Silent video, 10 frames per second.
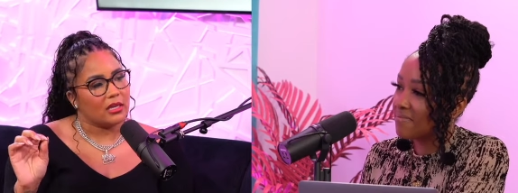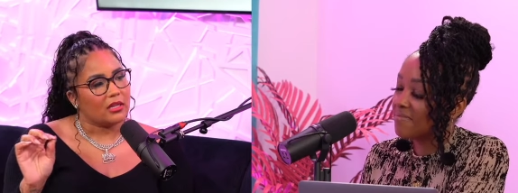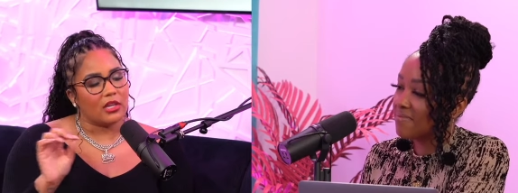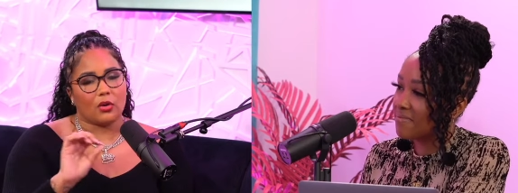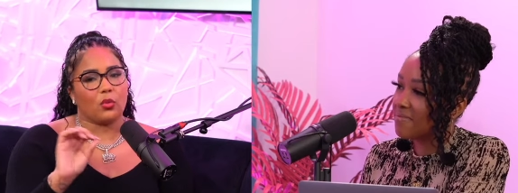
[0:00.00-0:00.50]

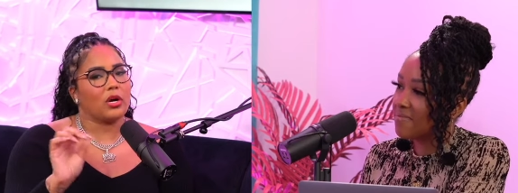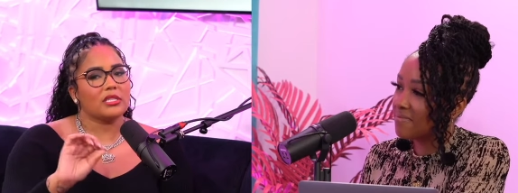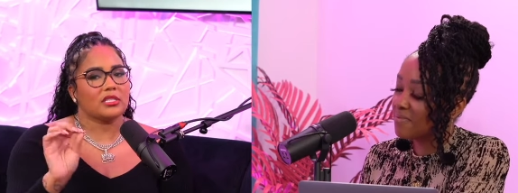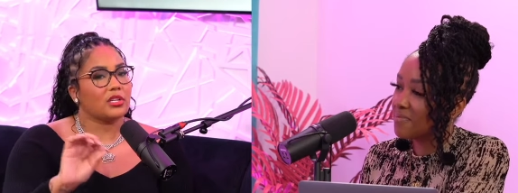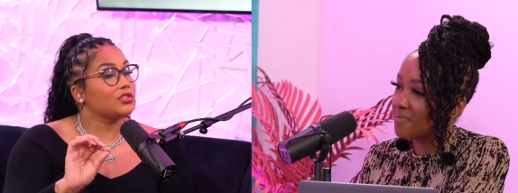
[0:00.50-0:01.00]
Speaker 1: There
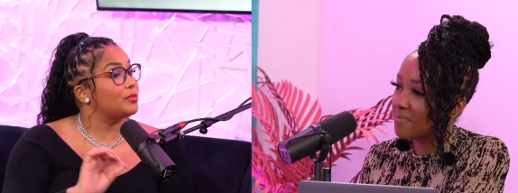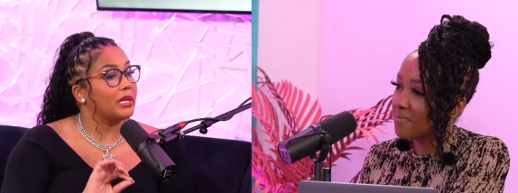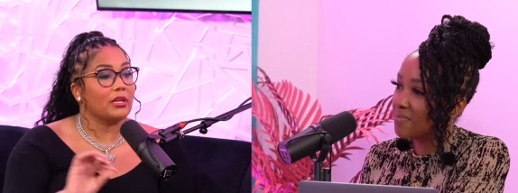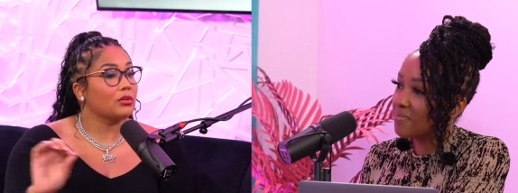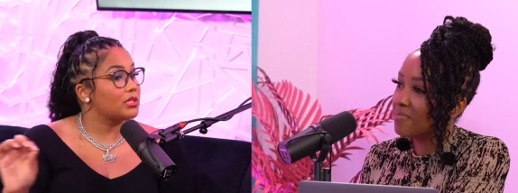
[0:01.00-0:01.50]
was there's
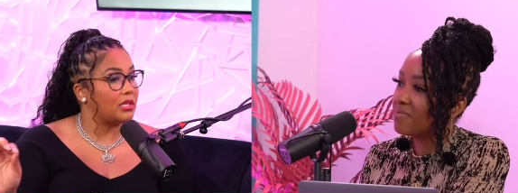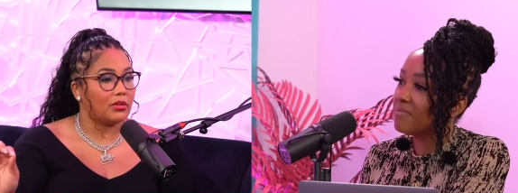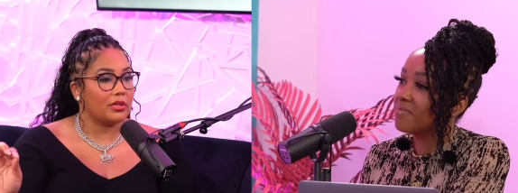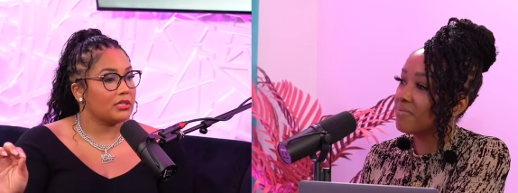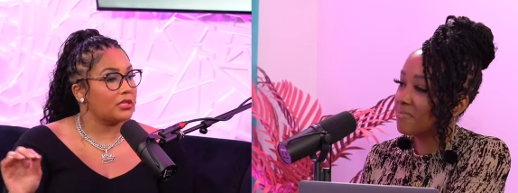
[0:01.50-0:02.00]
been no
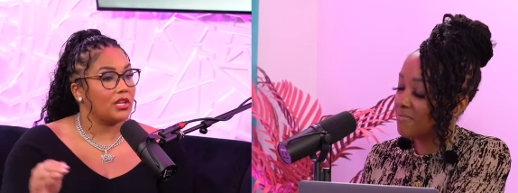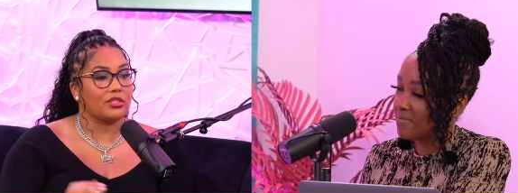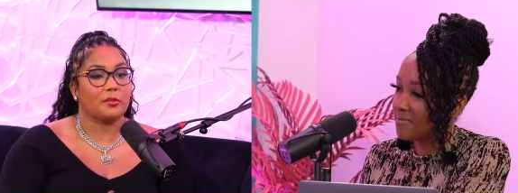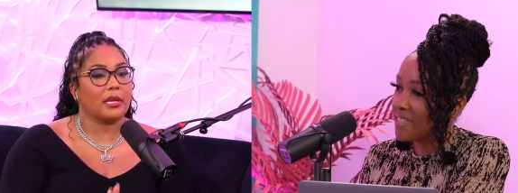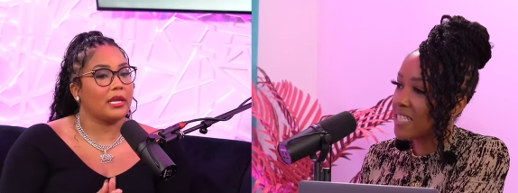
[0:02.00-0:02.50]
secrets. There's
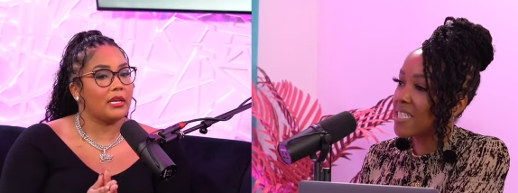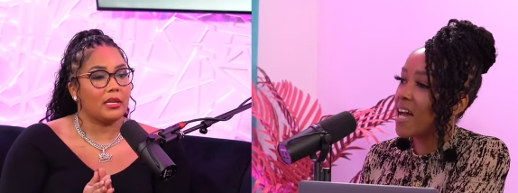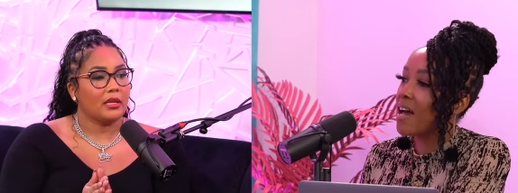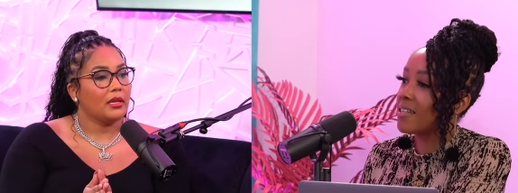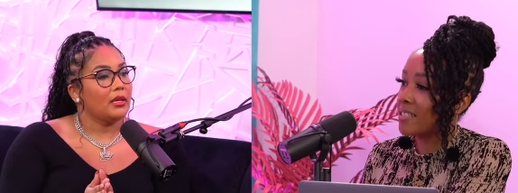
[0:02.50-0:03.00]
been Just the
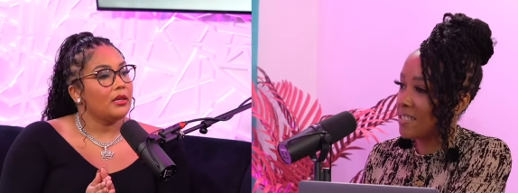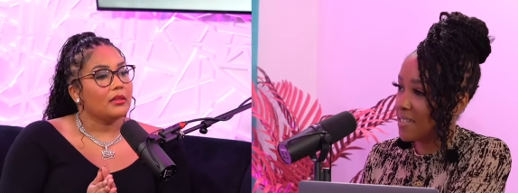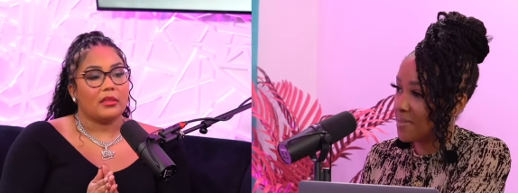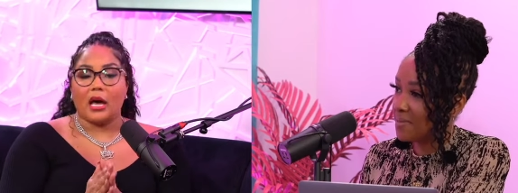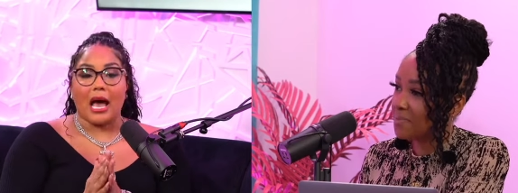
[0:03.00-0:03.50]
honesty.
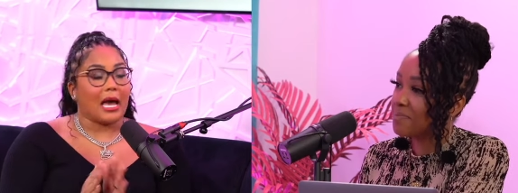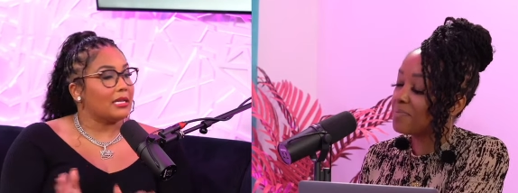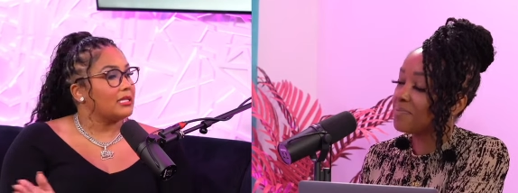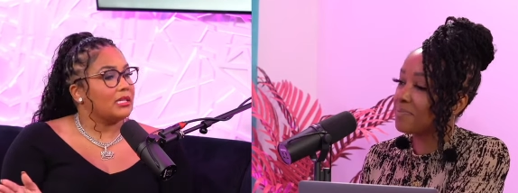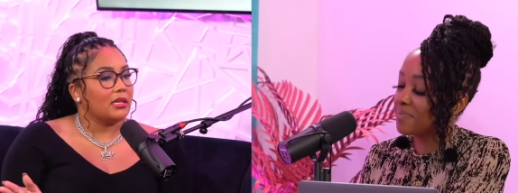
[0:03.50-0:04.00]
The
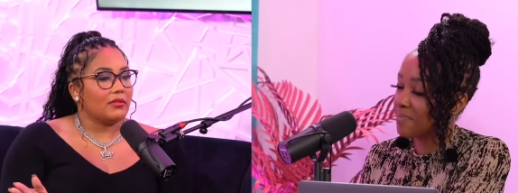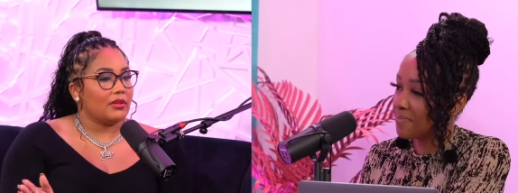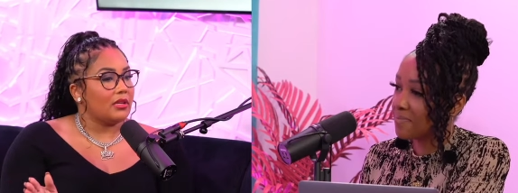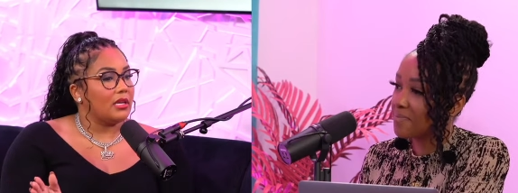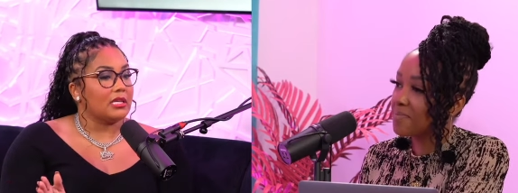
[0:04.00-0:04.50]
honesty of
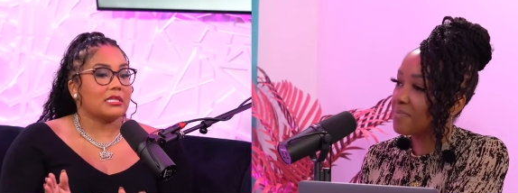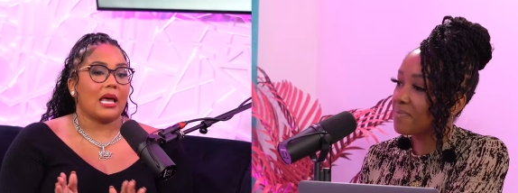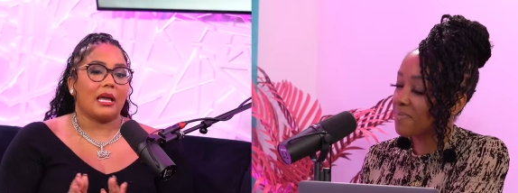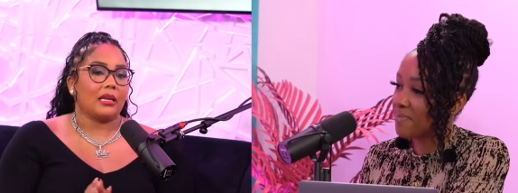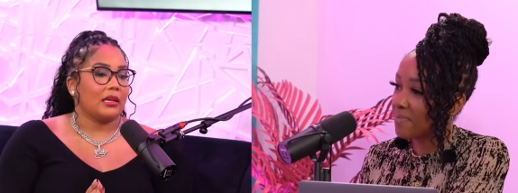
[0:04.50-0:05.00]
it. It's
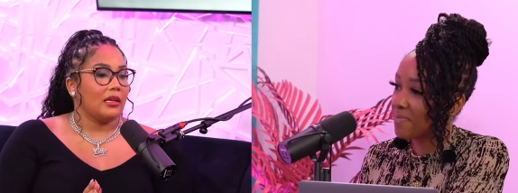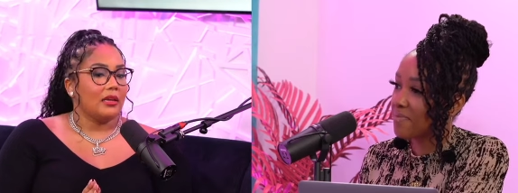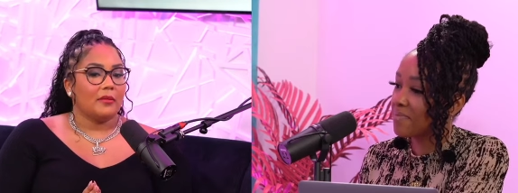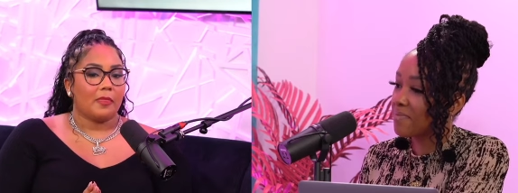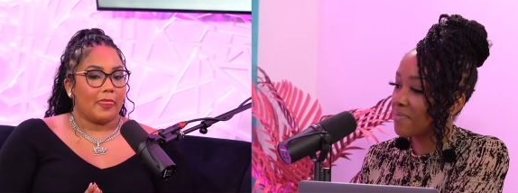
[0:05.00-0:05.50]
like
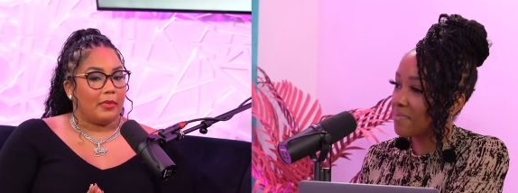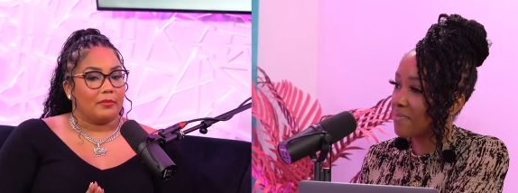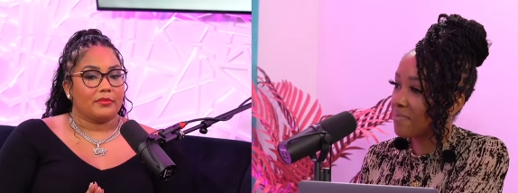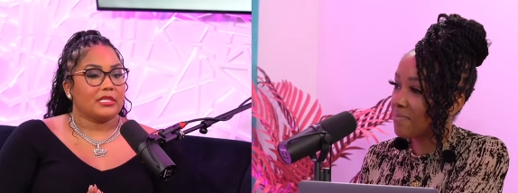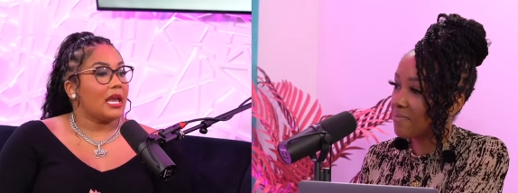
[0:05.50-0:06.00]

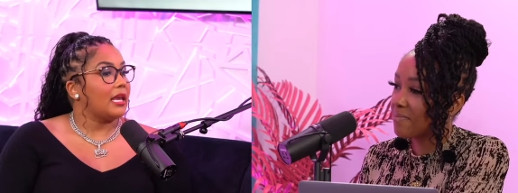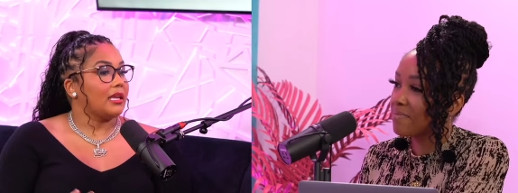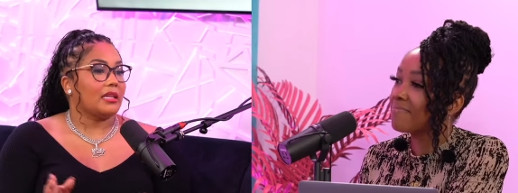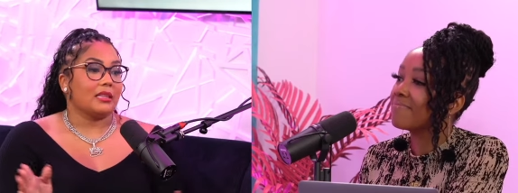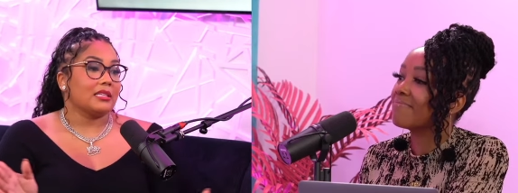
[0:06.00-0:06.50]
take
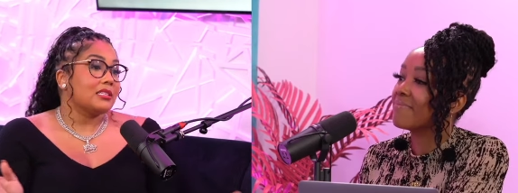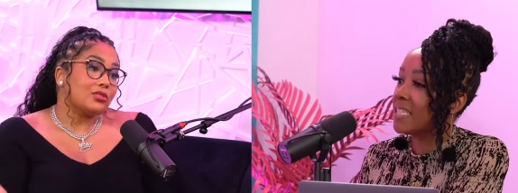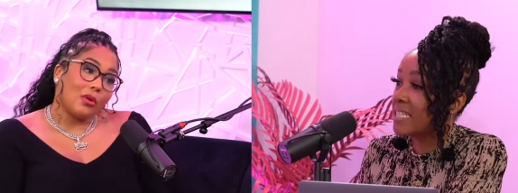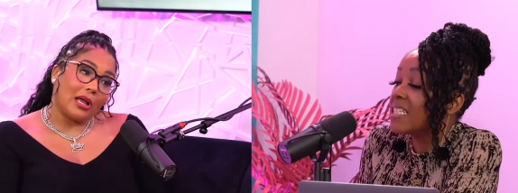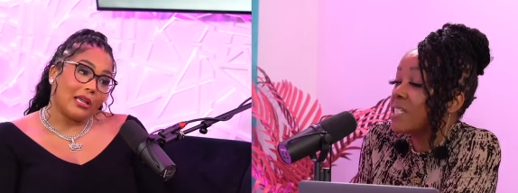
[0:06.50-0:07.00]
it this is,
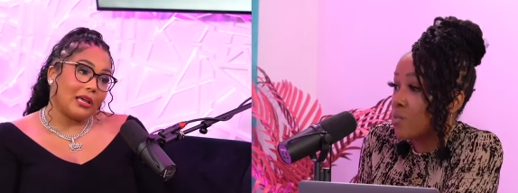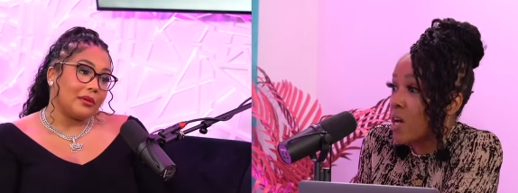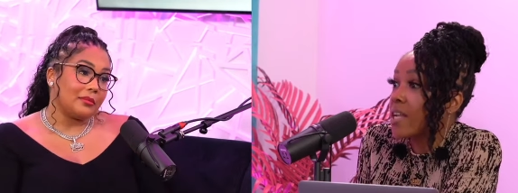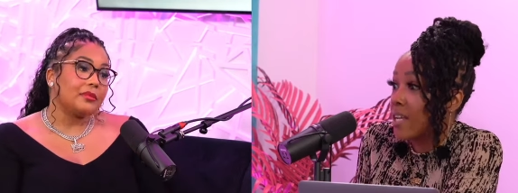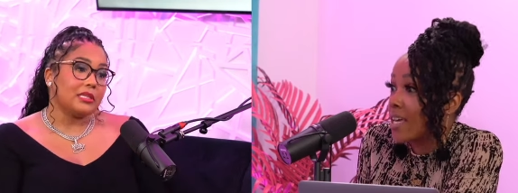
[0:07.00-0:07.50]
this who I is am.
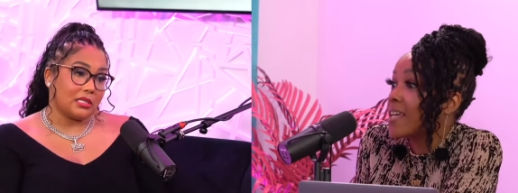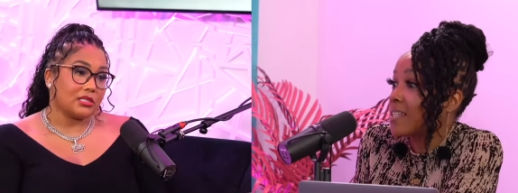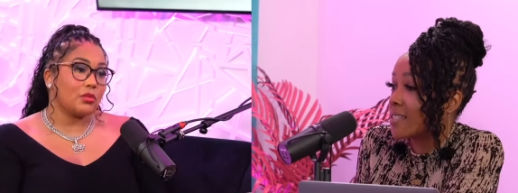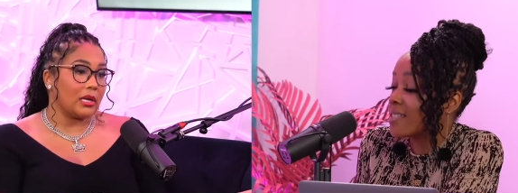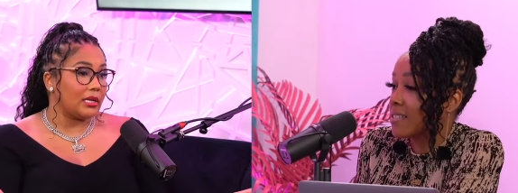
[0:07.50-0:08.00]
what it this is.
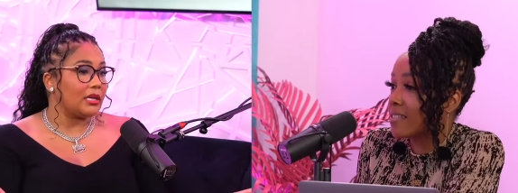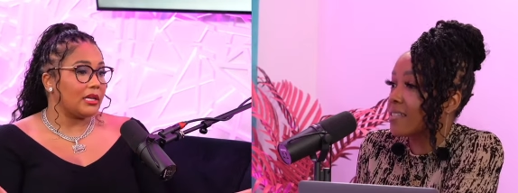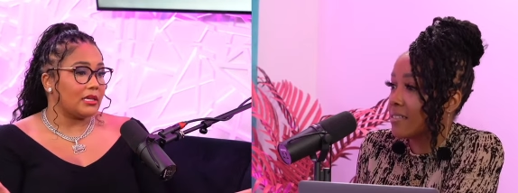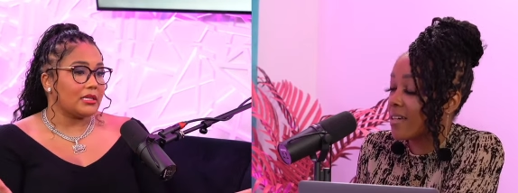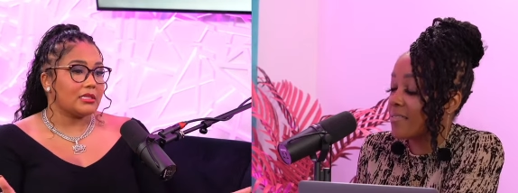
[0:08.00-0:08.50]
is what it is. Yeah.